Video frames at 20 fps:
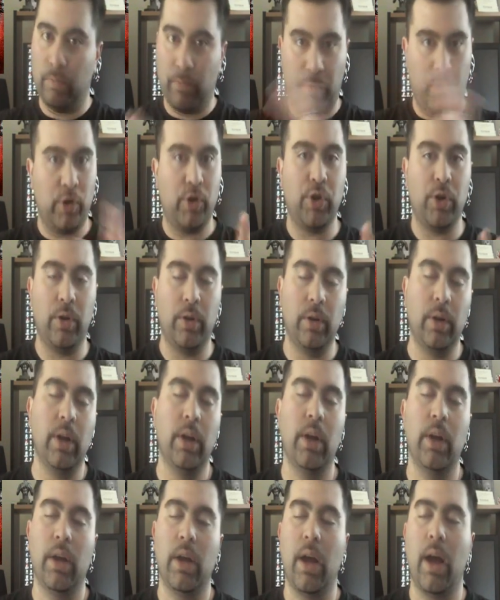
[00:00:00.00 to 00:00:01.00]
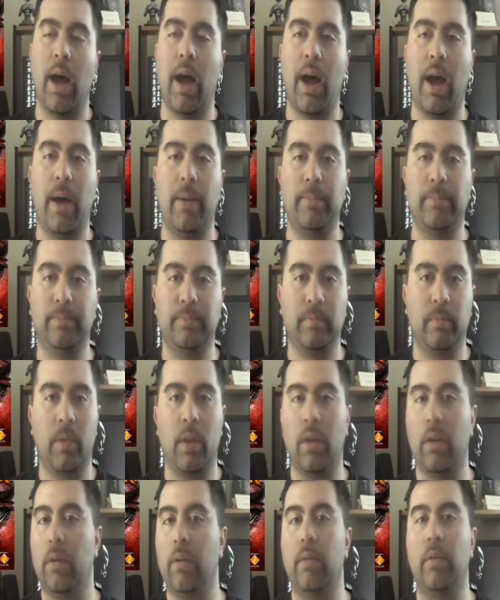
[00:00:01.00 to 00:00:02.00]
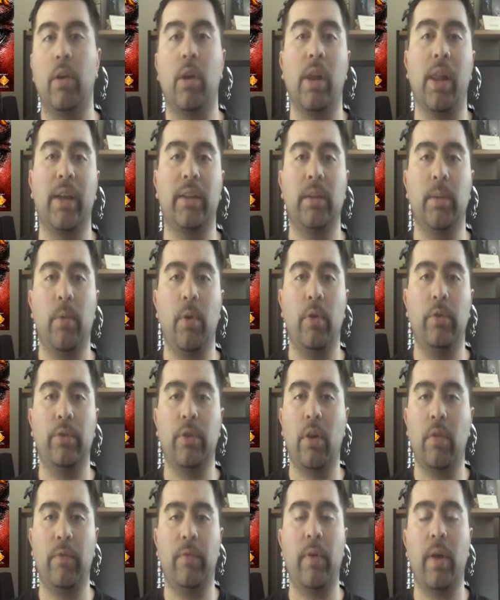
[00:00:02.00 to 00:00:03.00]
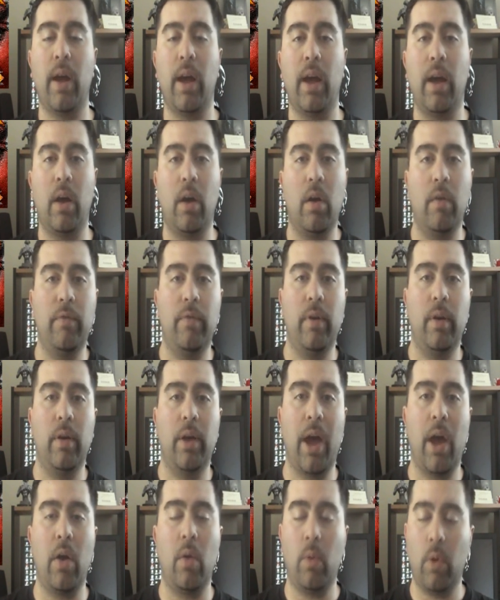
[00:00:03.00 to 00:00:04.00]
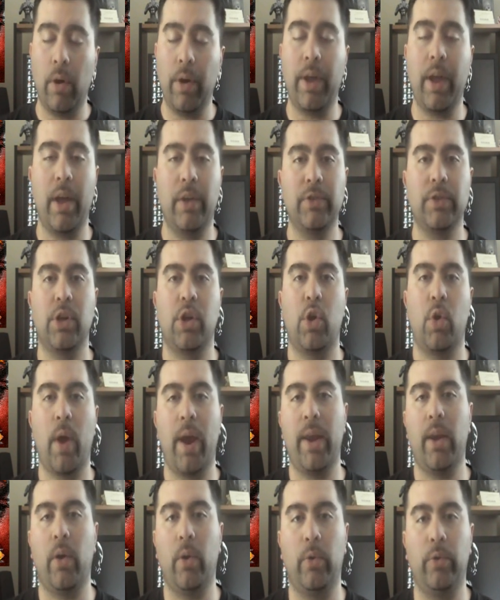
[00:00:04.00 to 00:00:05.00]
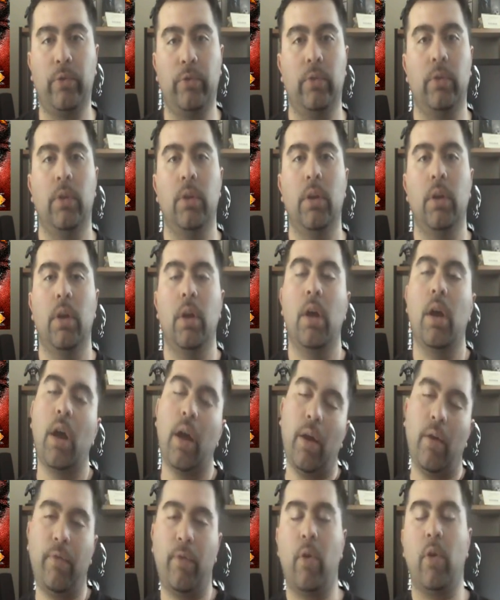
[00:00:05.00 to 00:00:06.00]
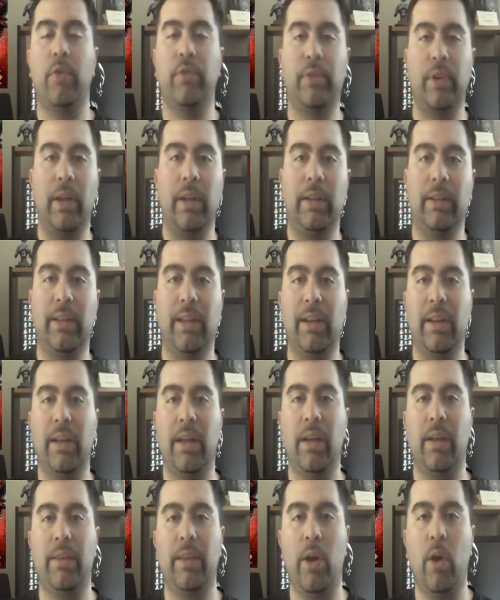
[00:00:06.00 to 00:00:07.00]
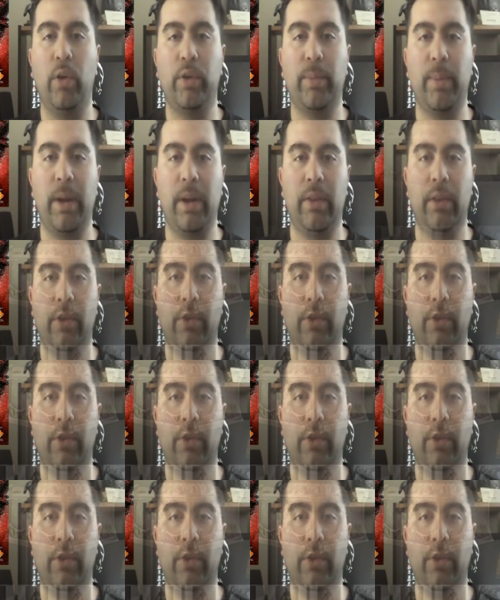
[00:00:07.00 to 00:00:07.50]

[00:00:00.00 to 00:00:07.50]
for sure. Um, collectibles of uh, of uh, God of War, yes, Kratos. Uh, of course, the, the, the Ultimate